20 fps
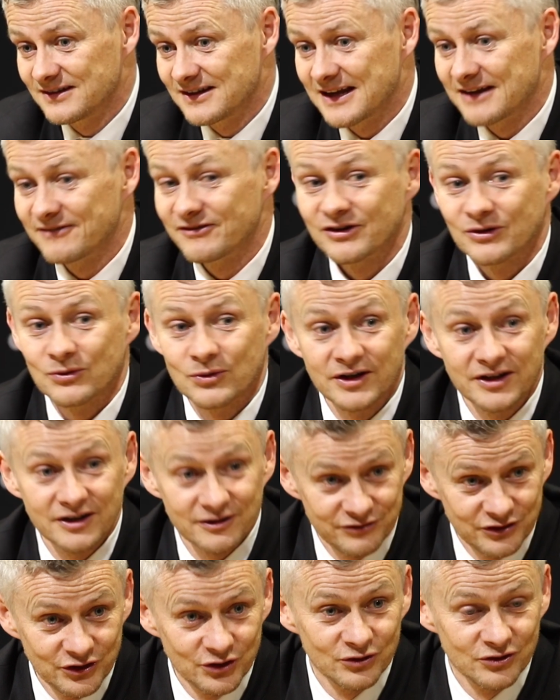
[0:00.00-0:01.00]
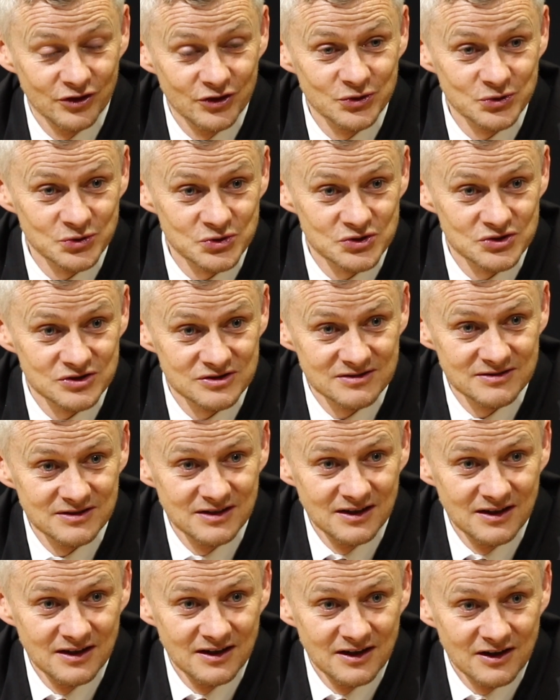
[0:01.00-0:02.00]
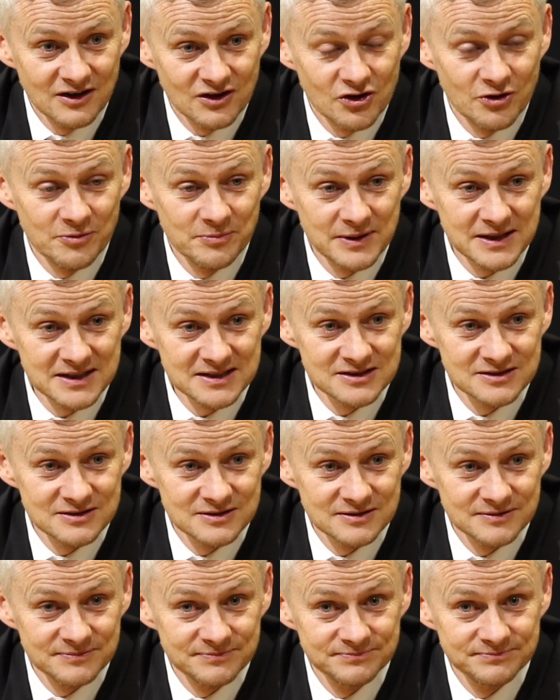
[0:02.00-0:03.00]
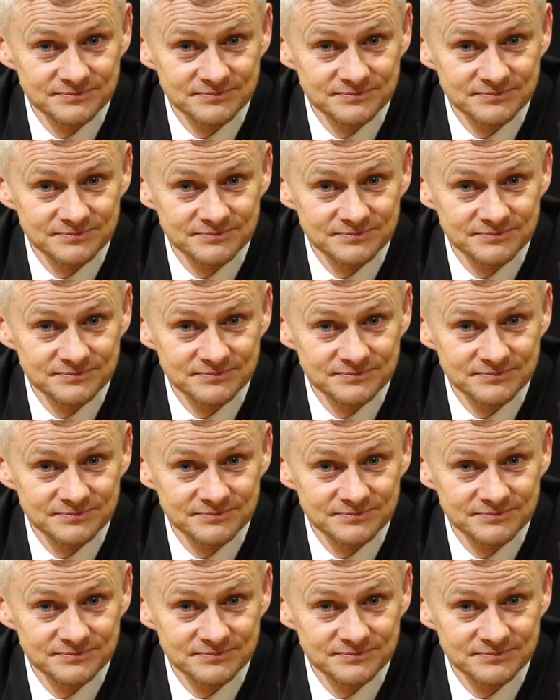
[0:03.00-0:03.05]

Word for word: given quite a few of those comebacks.